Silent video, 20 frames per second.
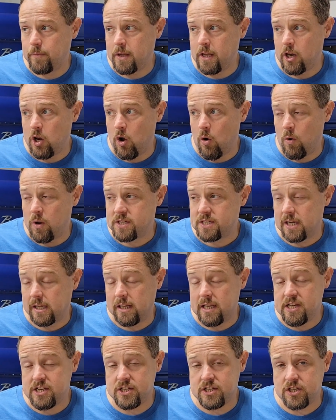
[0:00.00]
you know is at
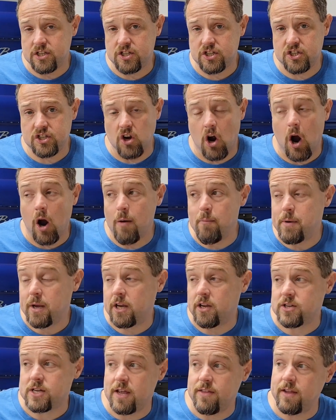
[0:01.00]
least to start
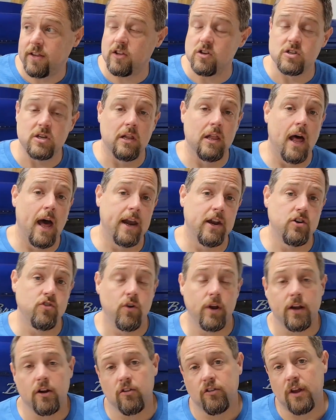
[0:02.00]
because I think there's a lot of
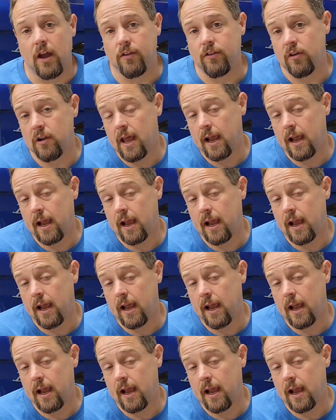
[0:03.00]
drinkers out there,